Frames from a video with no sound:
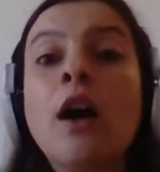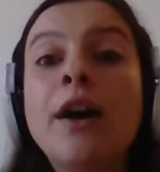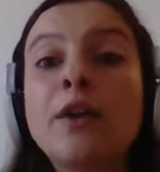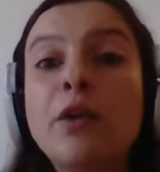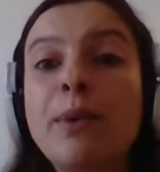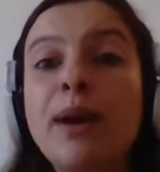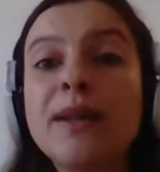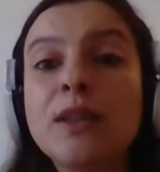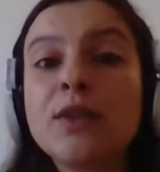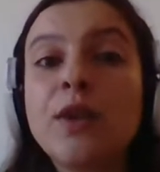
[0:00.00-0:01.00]
in
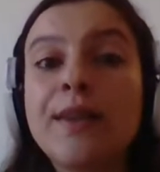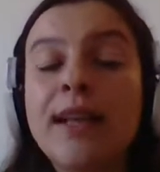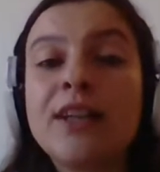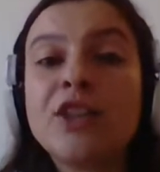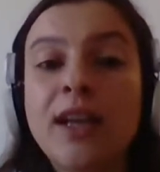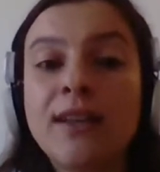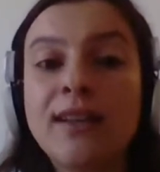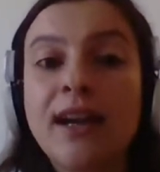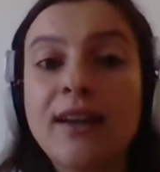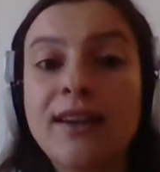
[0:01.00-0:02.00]
reprisals to an alleged
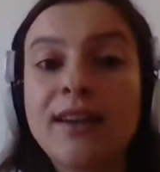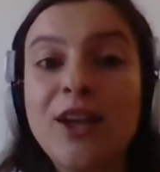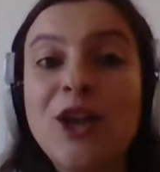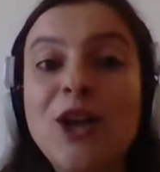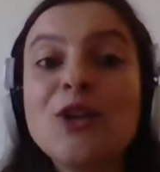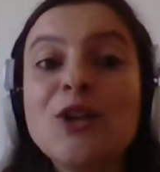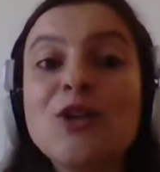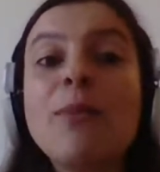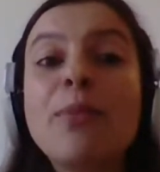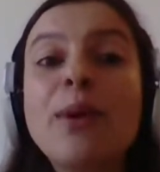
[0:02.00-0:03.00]
attack. To
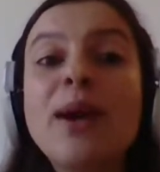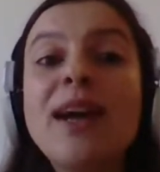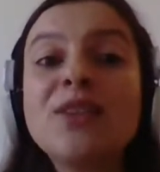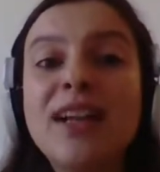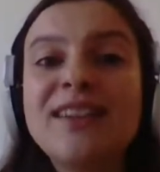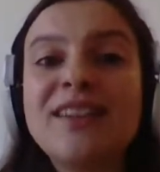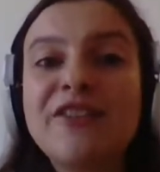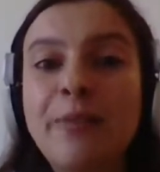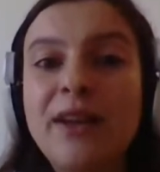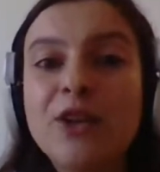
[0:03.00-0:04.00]
comprise
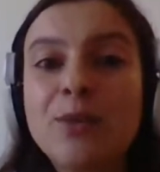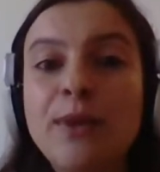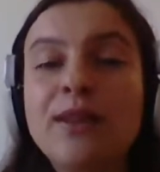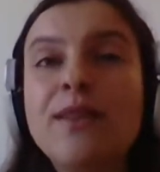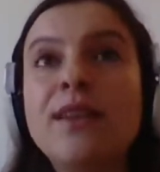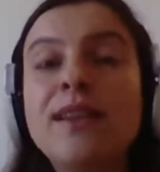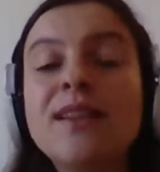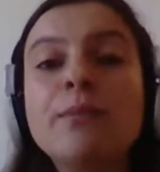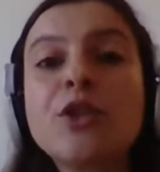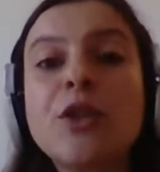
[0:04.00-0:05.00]
collective punishment, these
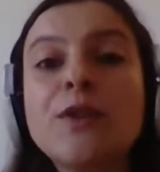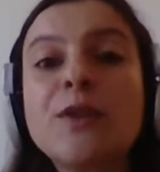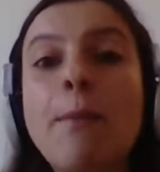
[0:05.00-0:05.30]
measures